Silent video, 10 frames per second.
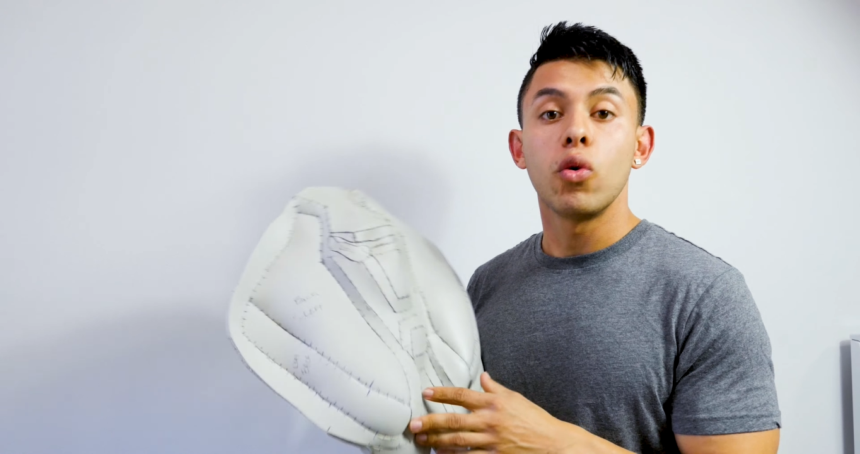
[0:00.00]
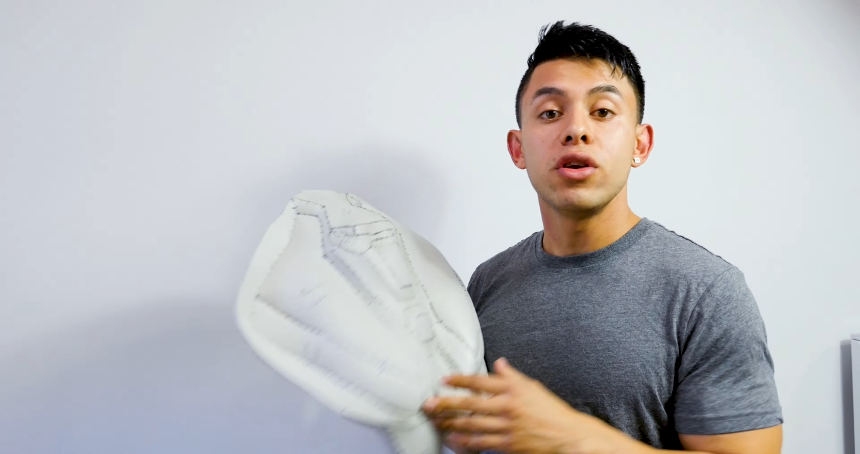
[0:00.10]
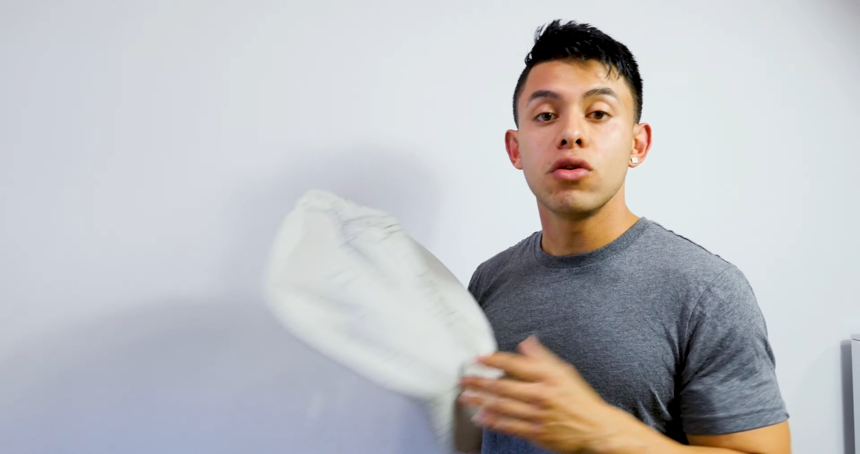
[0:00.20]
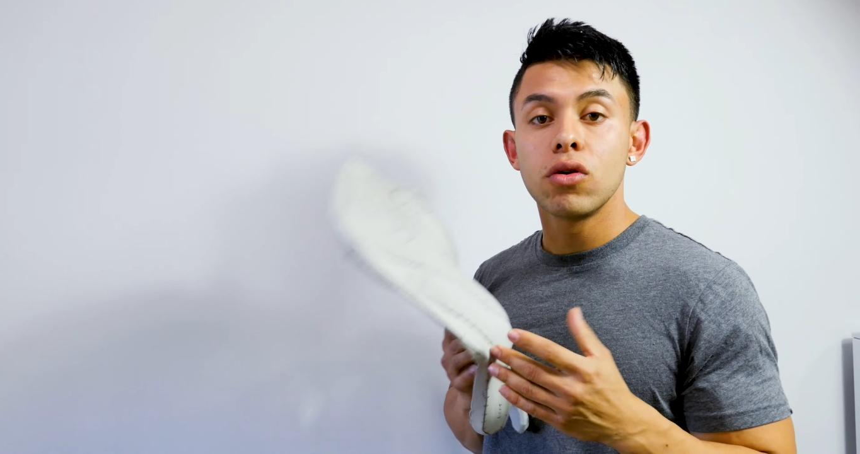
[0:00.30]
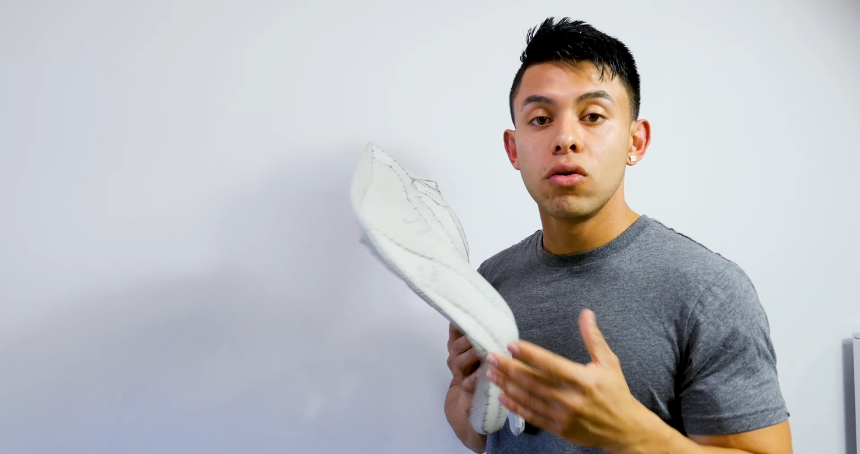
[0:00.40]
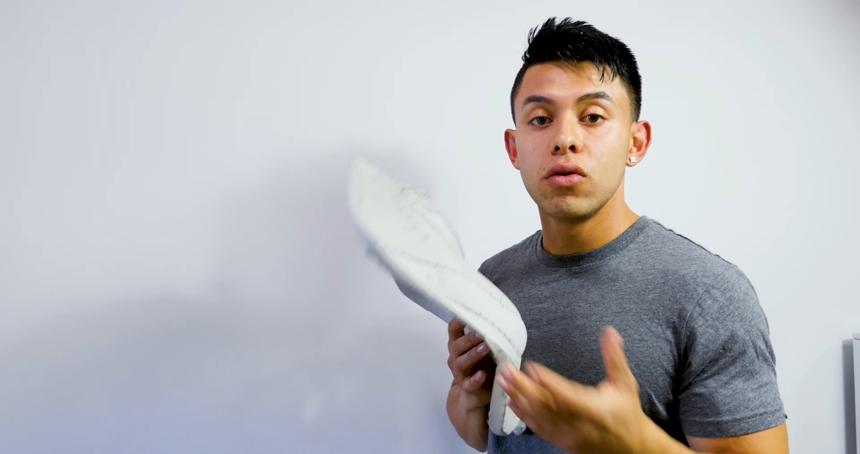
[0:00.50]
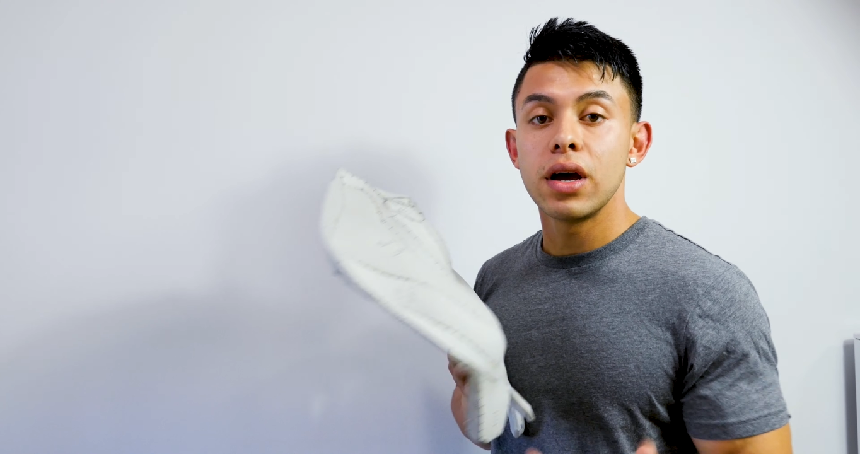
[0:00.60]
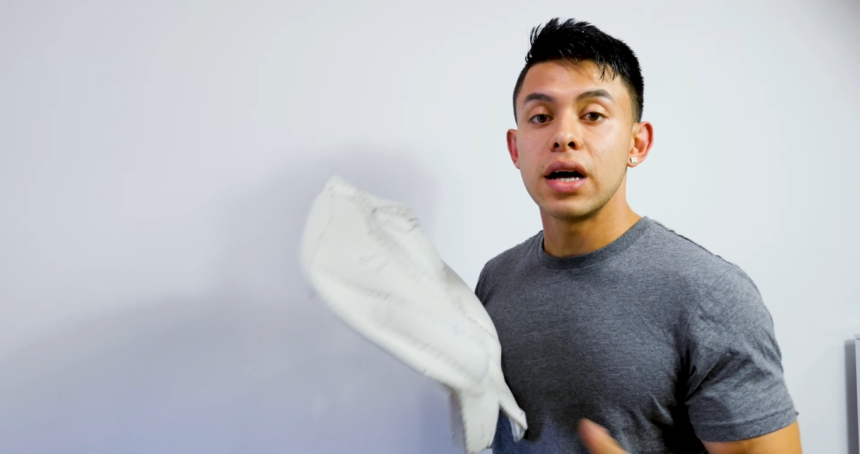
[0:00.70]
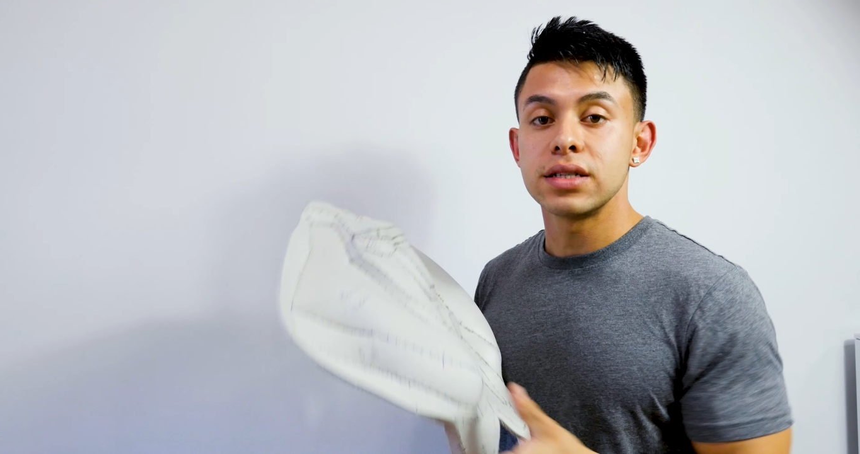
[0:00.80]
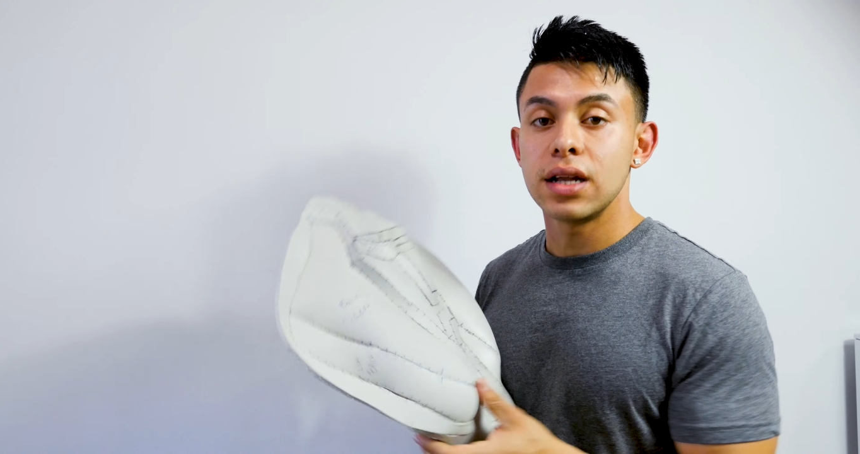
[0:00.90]
you glue it
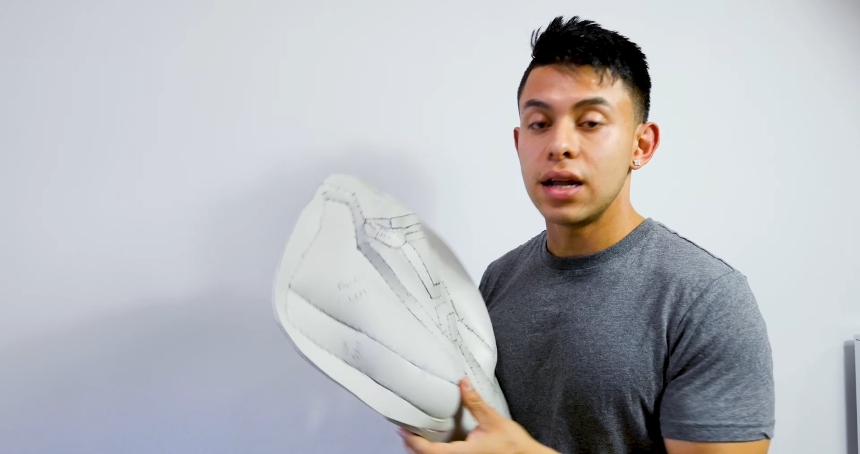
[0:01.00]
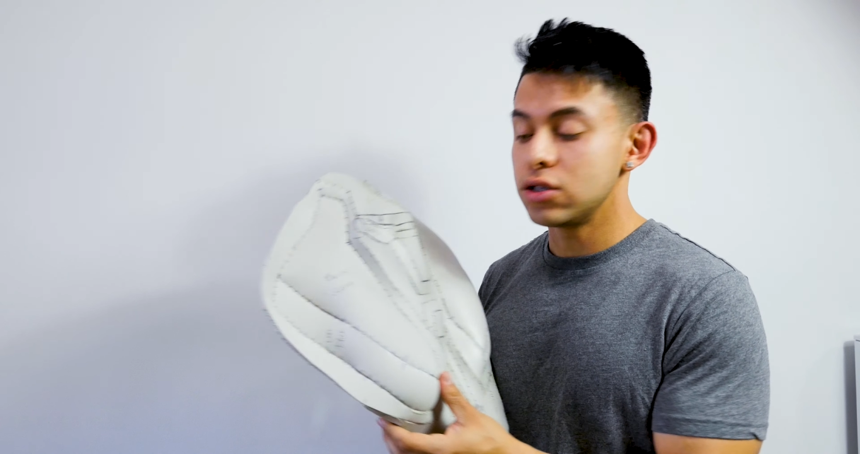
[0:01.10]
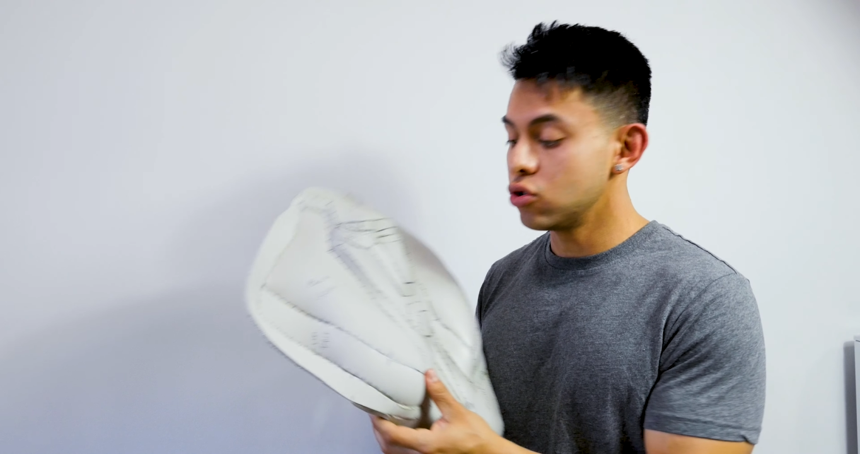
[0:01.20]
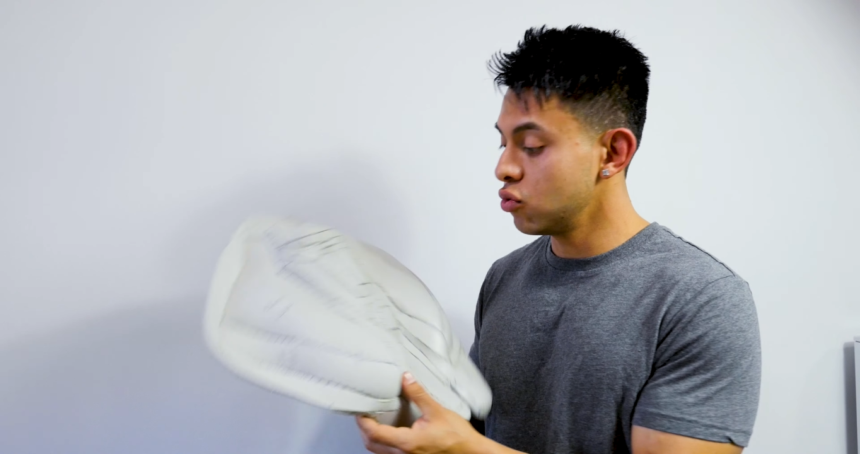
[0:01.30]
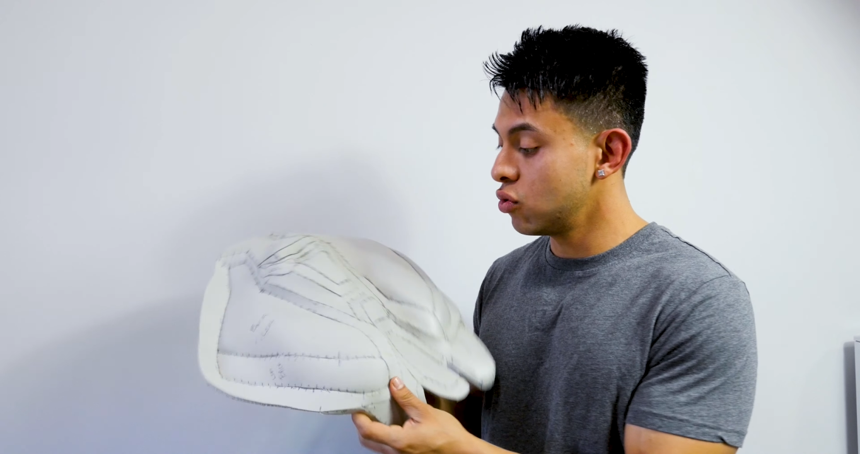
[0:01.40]
has a lot to